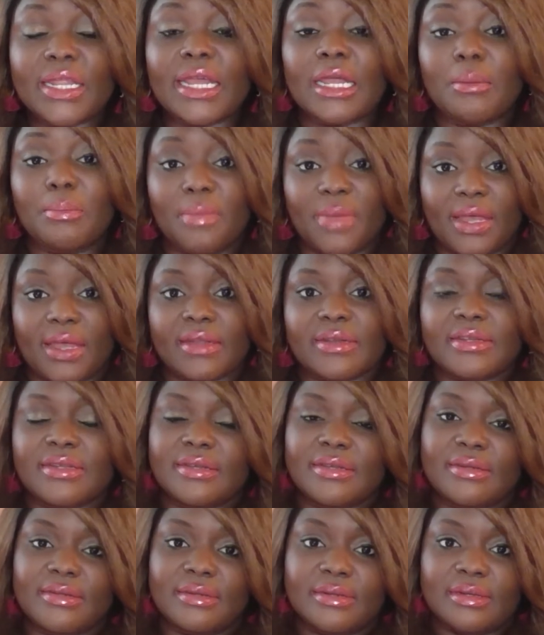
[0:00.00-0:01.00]
admit
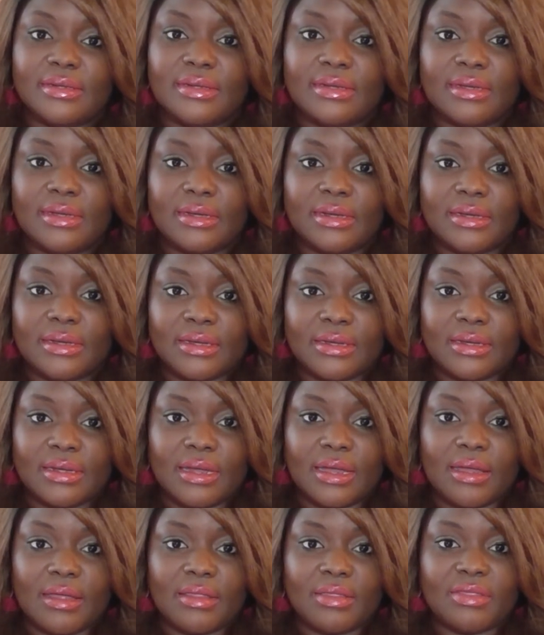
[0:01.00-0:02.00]

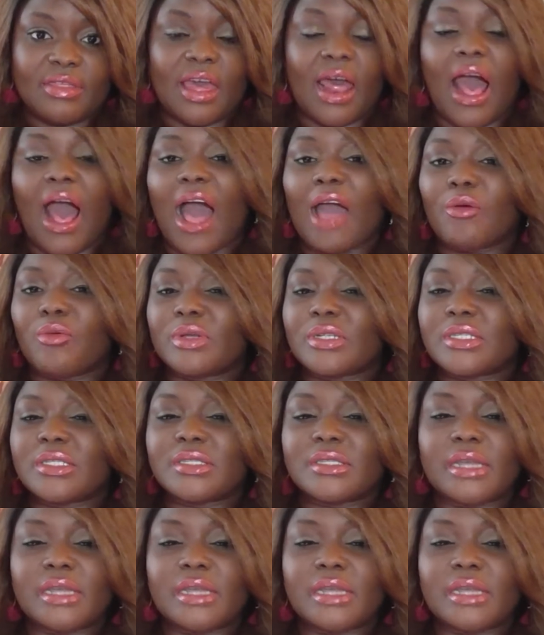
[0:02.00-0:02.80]
that I was